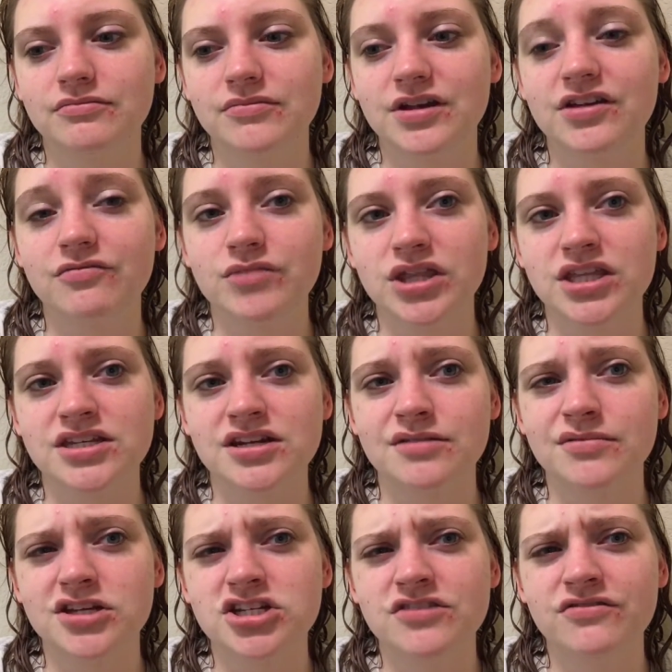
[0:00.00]
give me the time
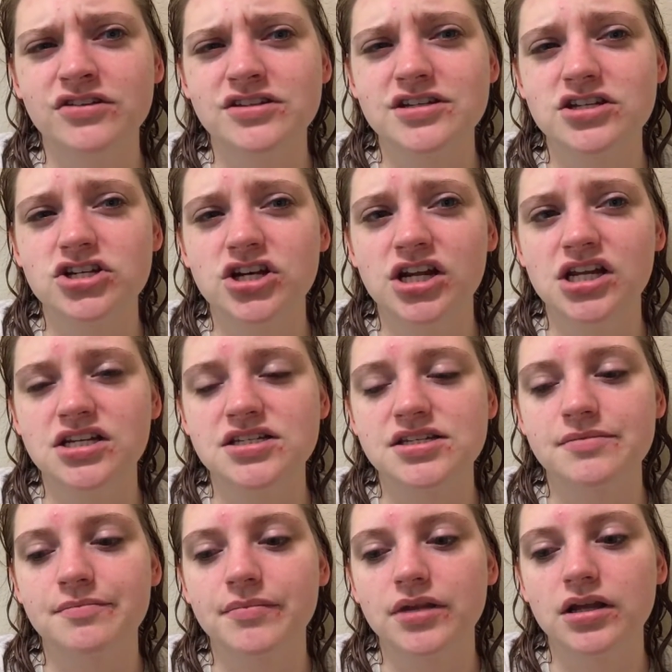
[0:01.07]
that she feels like she needs.
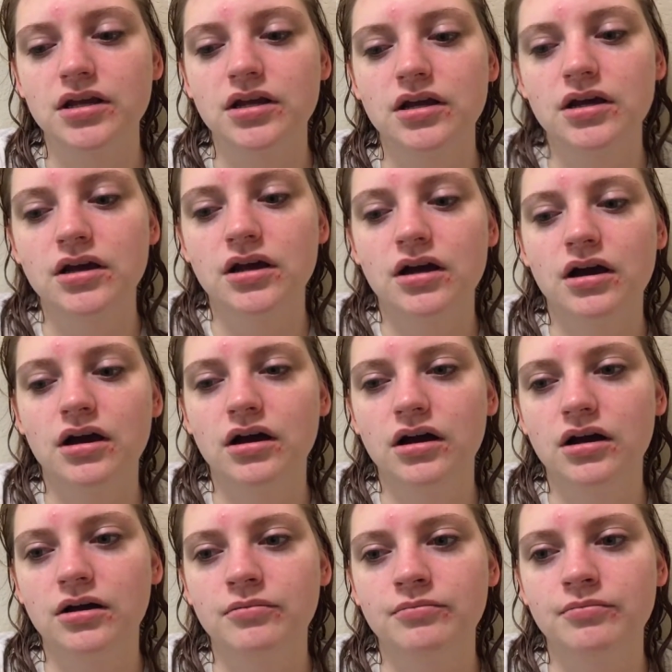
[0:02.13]

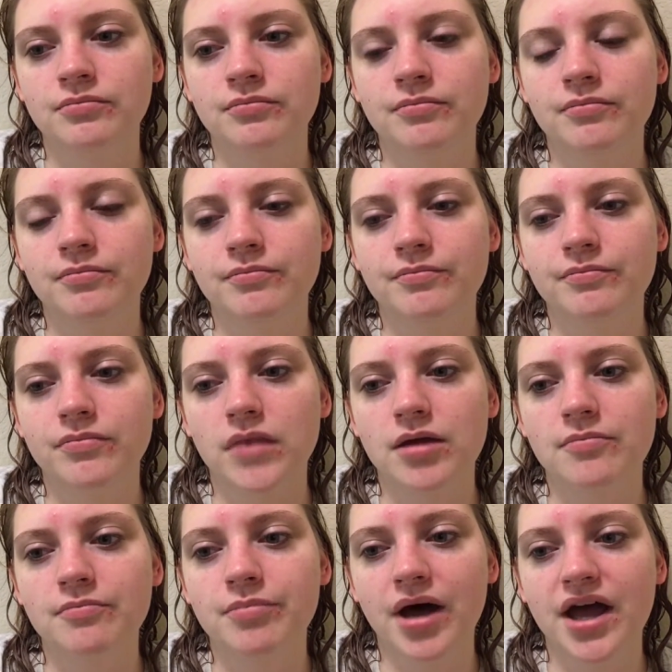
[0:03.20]

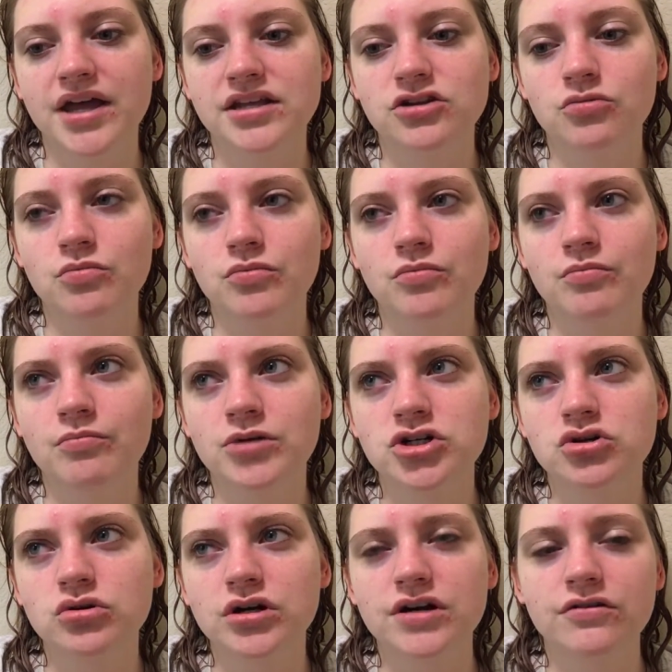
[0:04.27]
But the
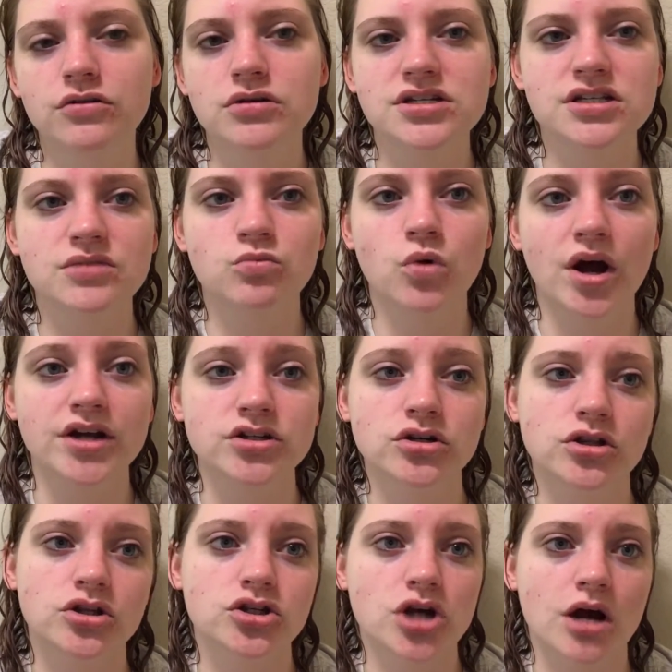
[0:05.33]
majority of the reason why I
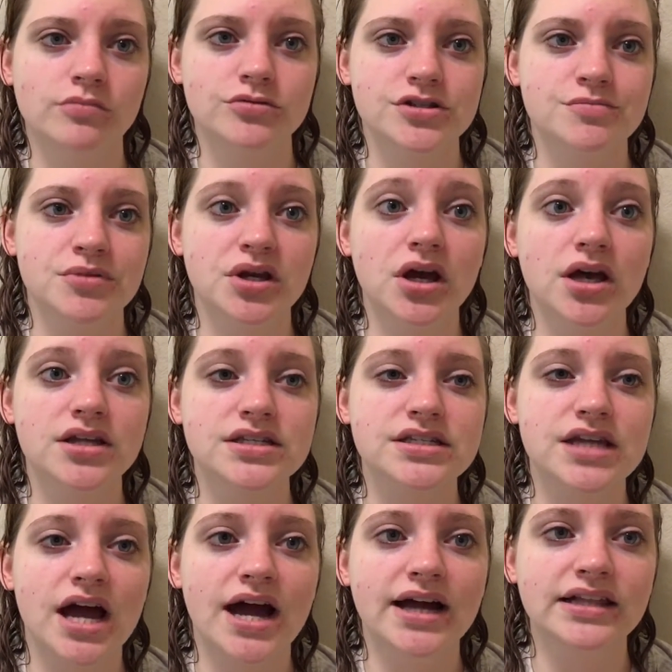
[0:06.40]
took the job was because
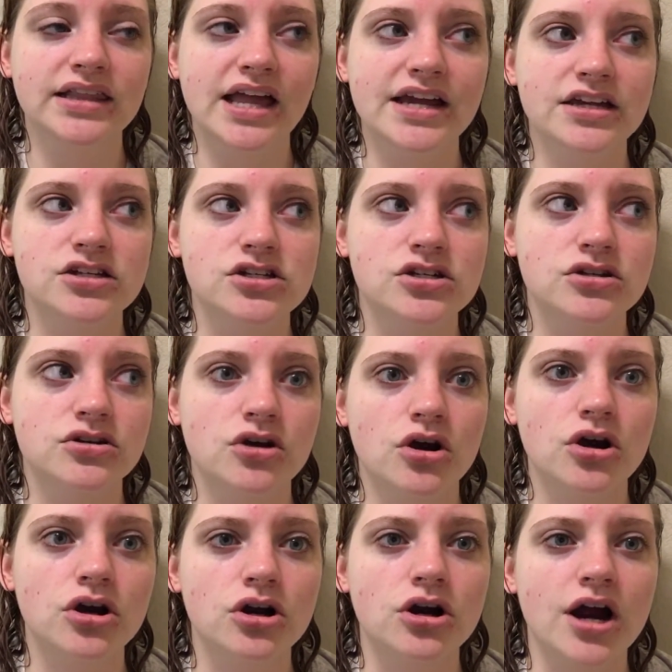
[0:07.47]
I liked
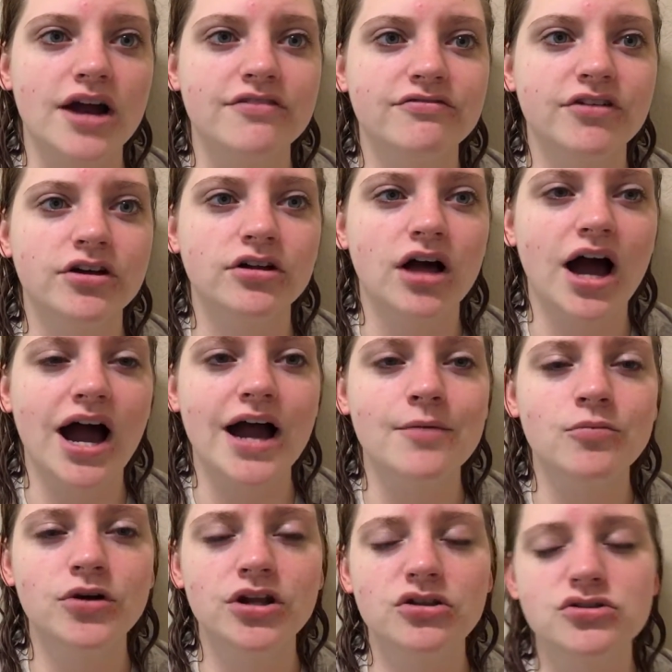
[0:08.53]
her. I felt I'm
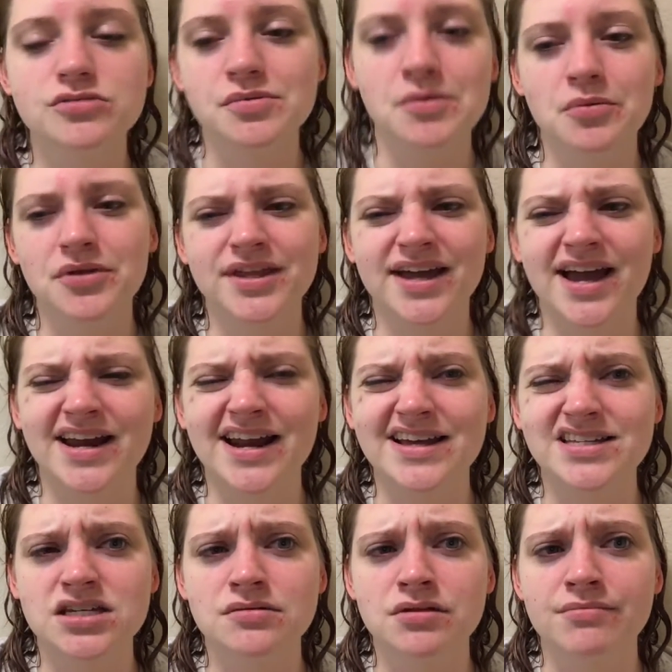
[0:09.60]
one of those people that kind of
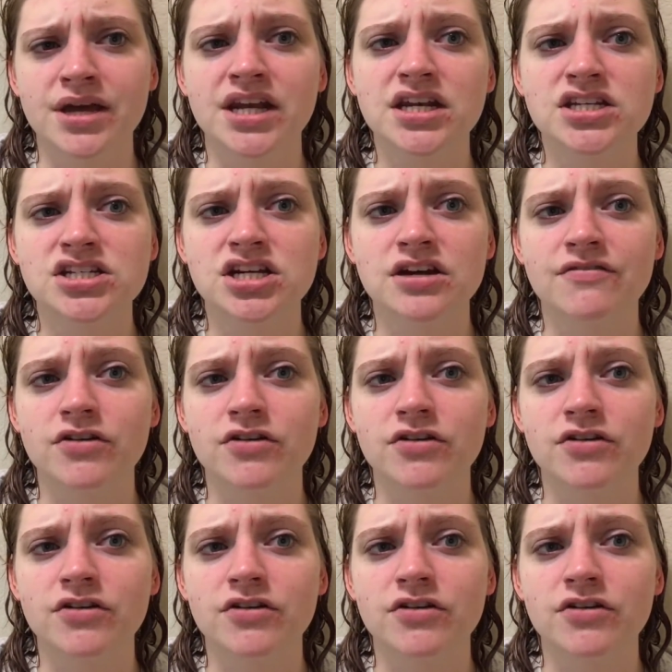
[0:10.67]
has to be managed in a